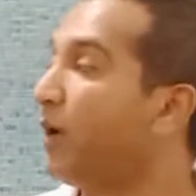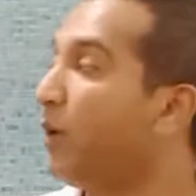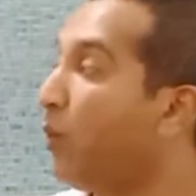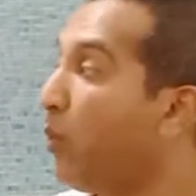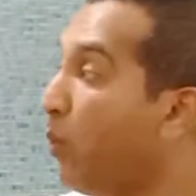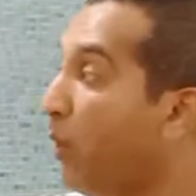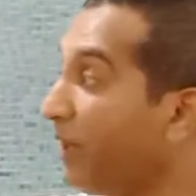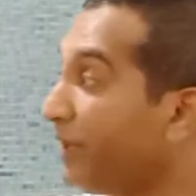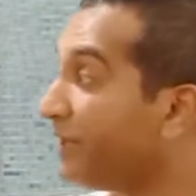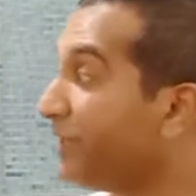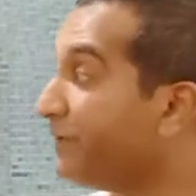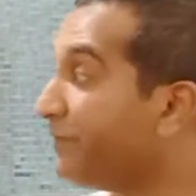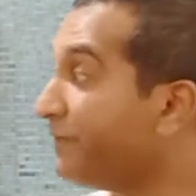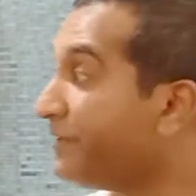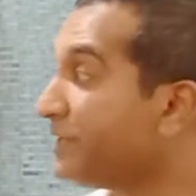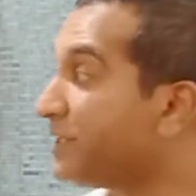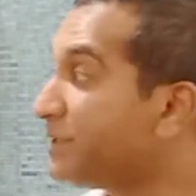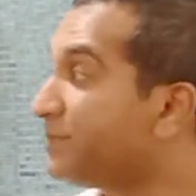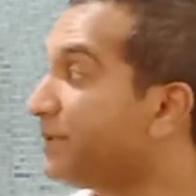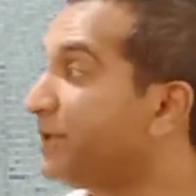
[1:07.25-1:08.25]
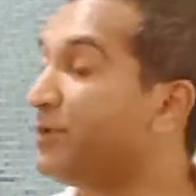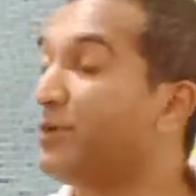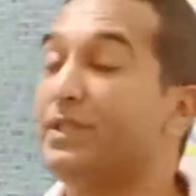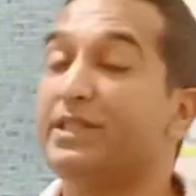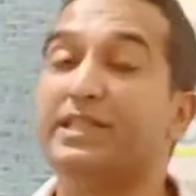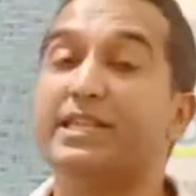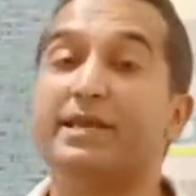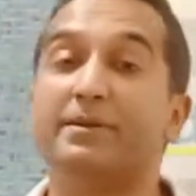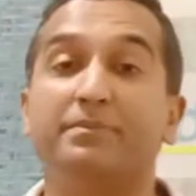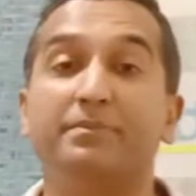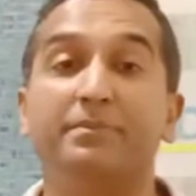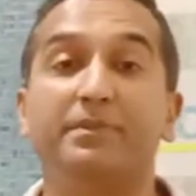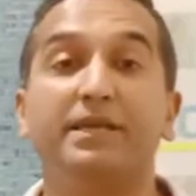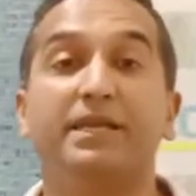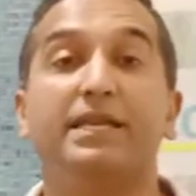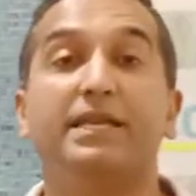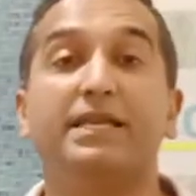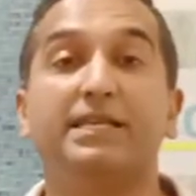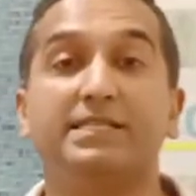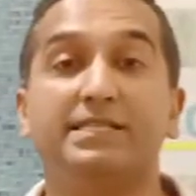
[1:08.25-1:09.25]
What differs between them
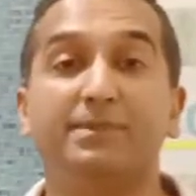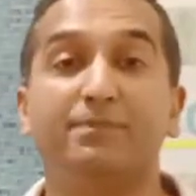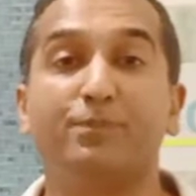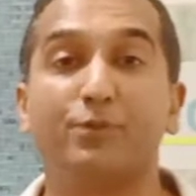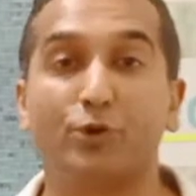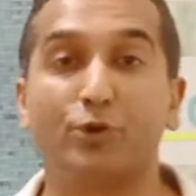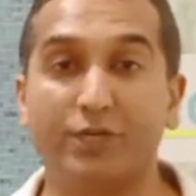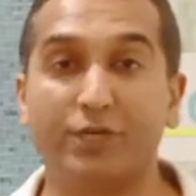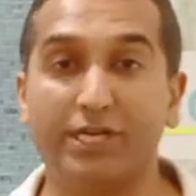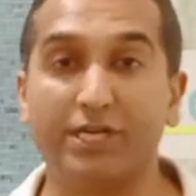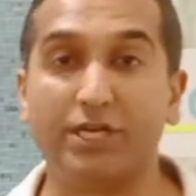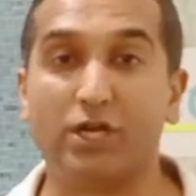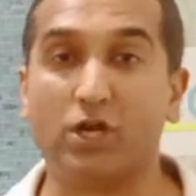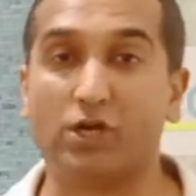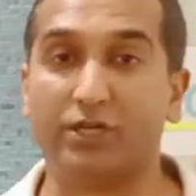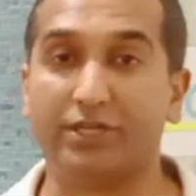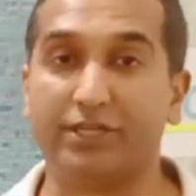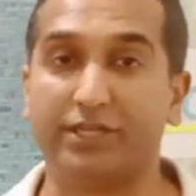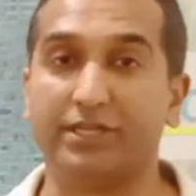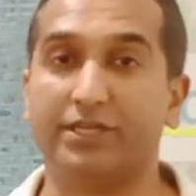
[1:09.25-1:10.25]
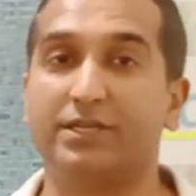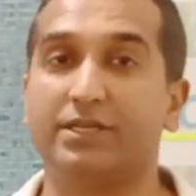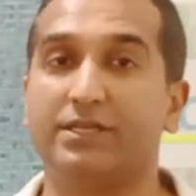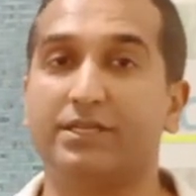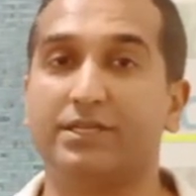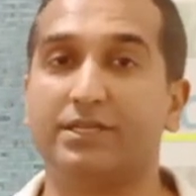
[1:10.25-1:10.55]
is the protein content.